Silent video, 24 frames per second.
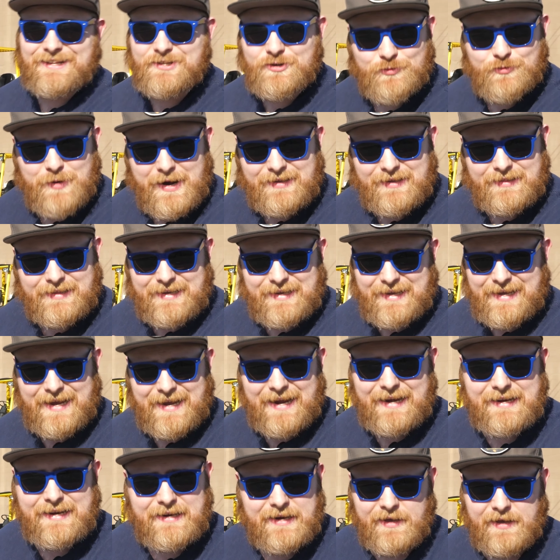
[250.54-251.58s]
directly
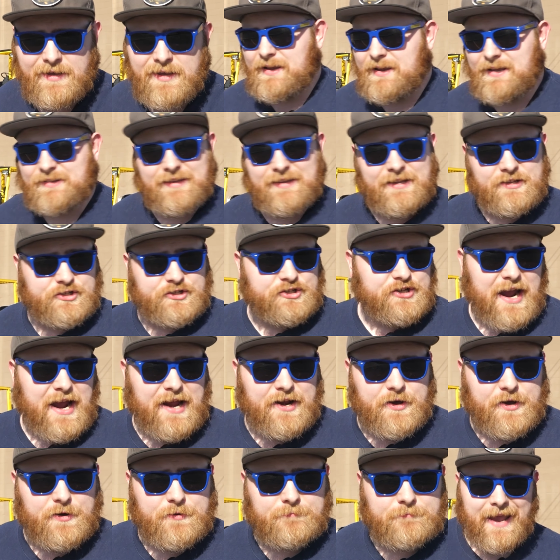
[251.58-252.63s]
hitting it, it's in
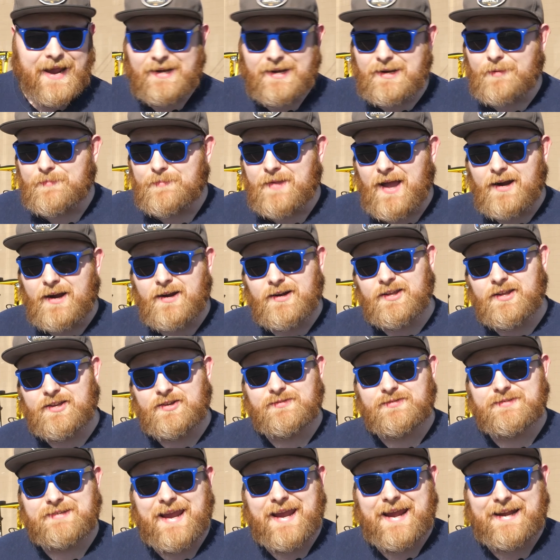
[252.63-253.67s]
shadow. And I'm not going to
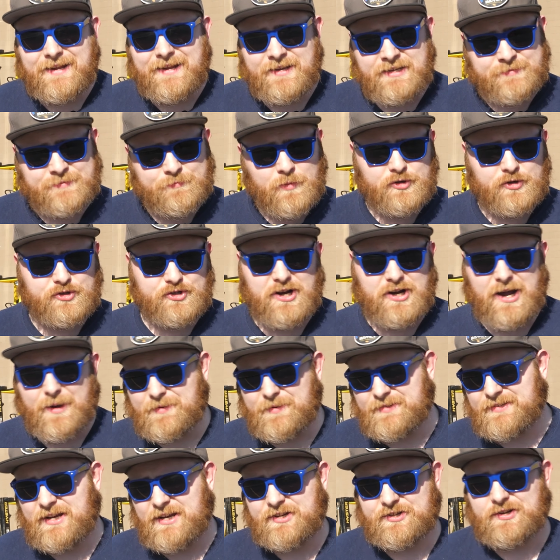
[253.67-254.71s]
use any exposure
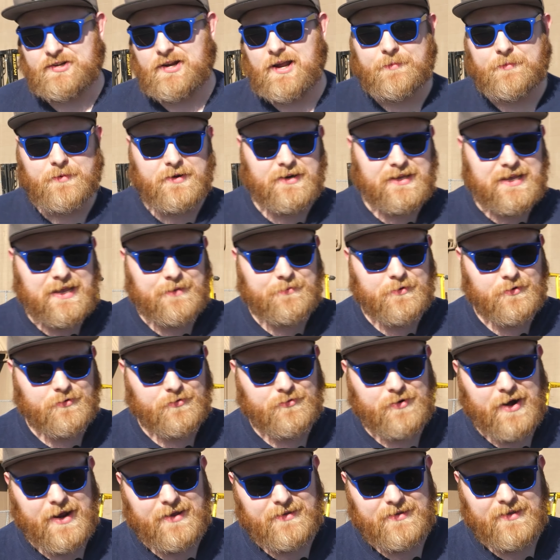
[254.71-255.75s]
compensation. I'm going to keep it
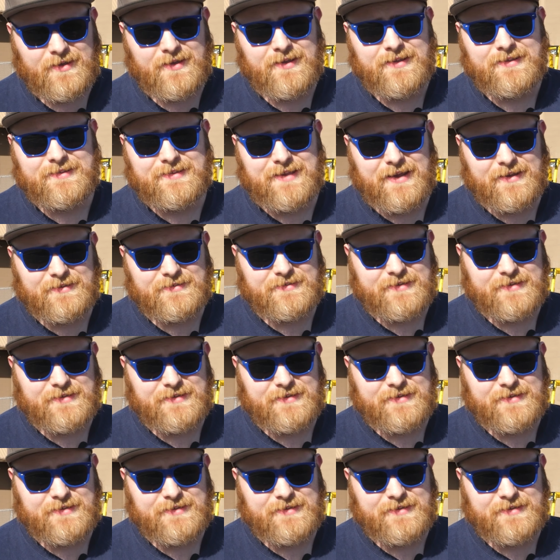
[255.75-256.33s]
right dead